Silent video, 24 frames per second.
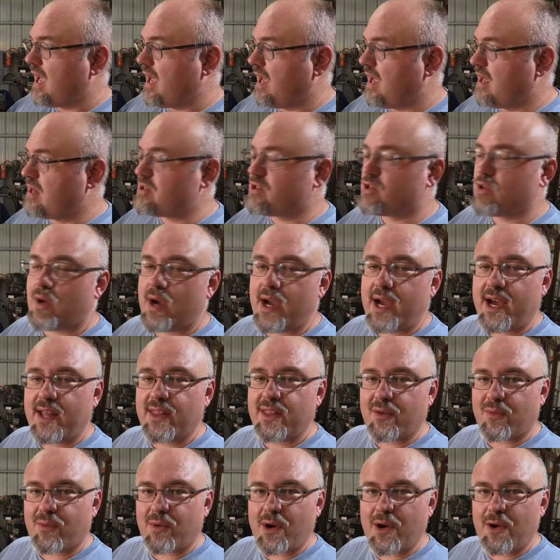enjoy on
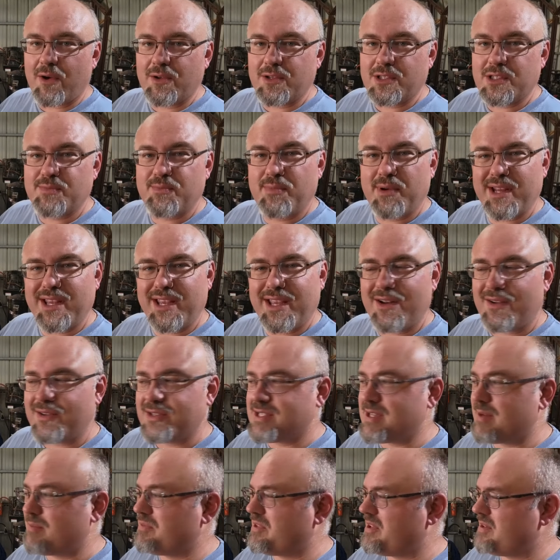the roads. But you know
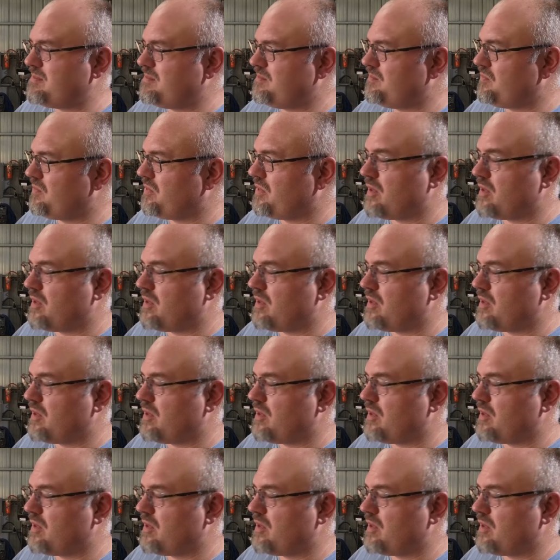something?